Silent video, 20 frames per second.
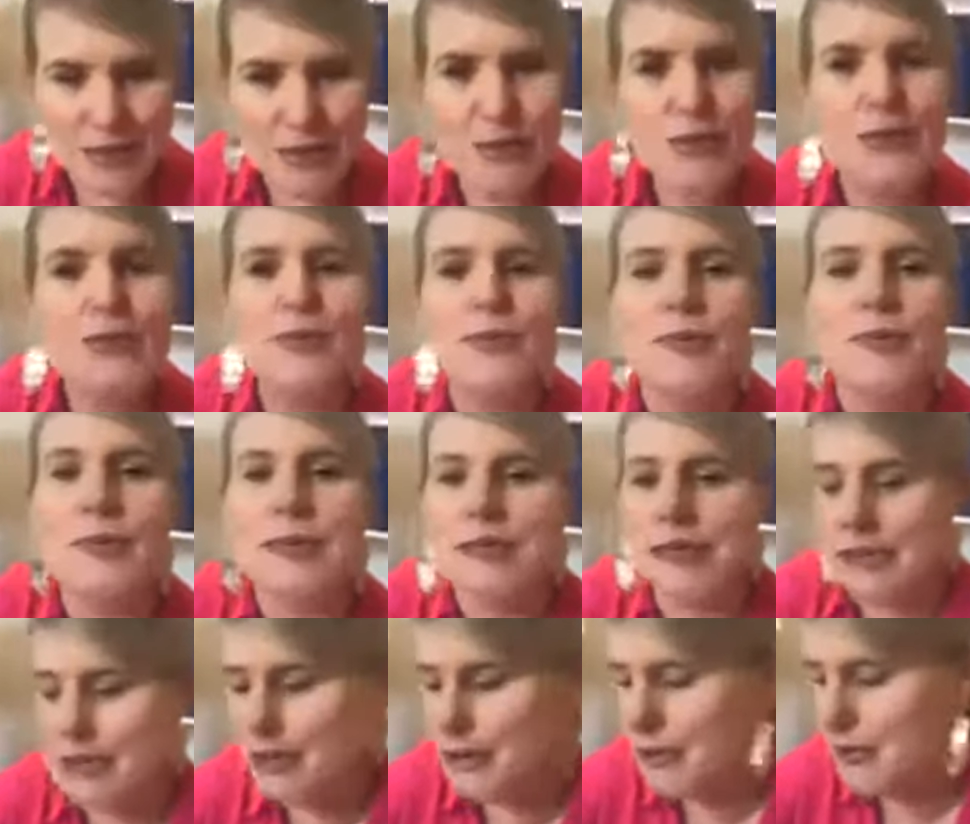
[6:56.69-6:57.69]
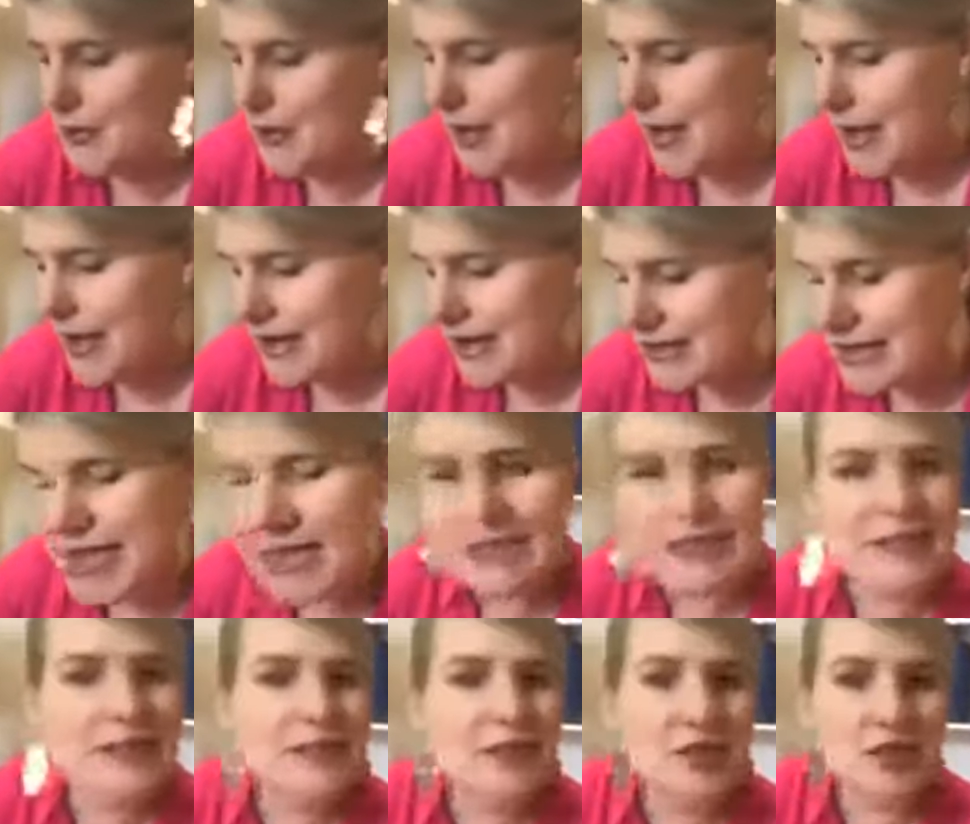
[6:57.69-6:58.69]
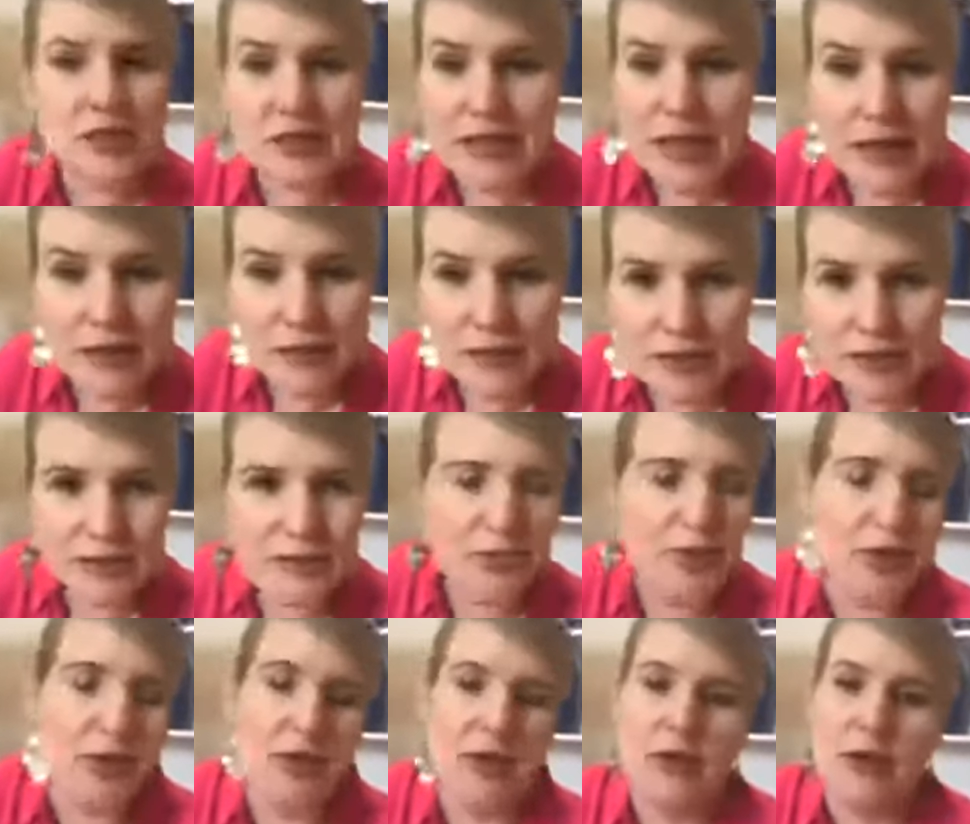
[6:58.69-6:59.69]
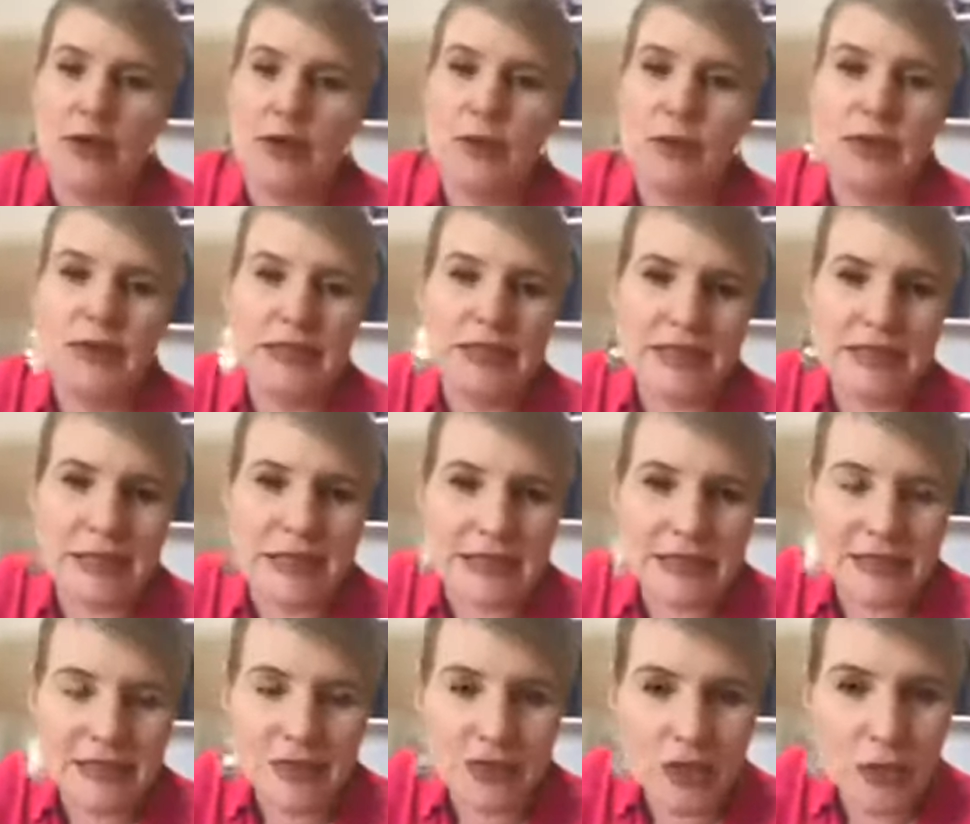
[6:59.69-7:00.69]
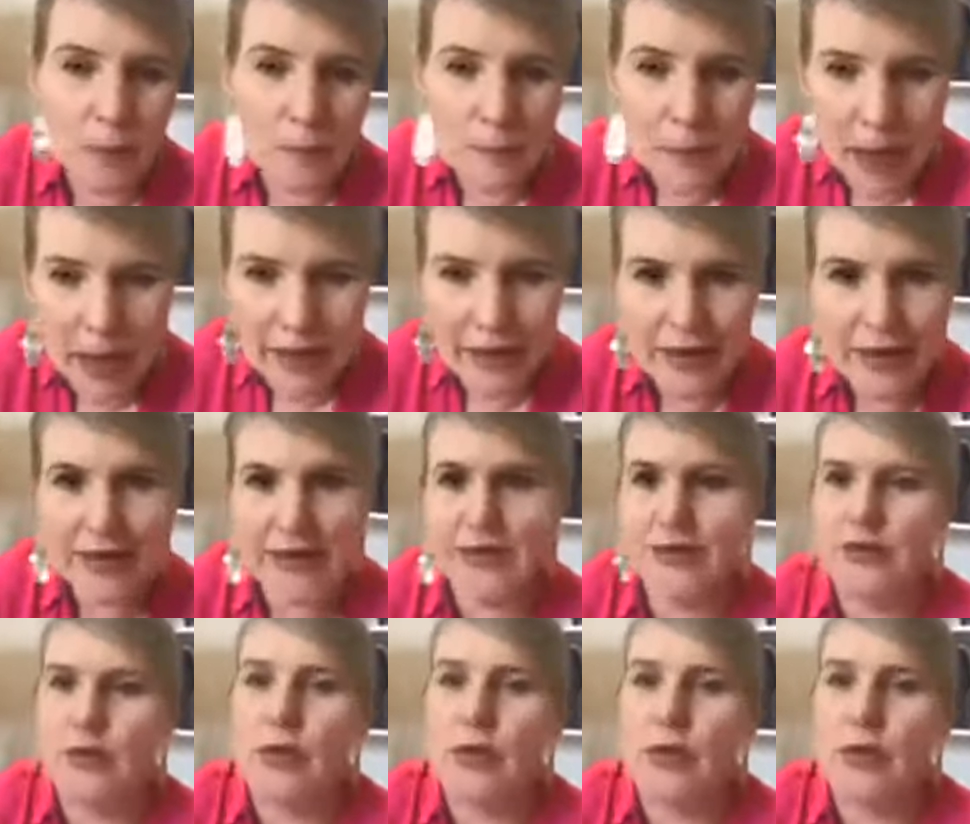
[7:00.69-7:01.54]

You want to test that your sound is working. You want to test that your mic is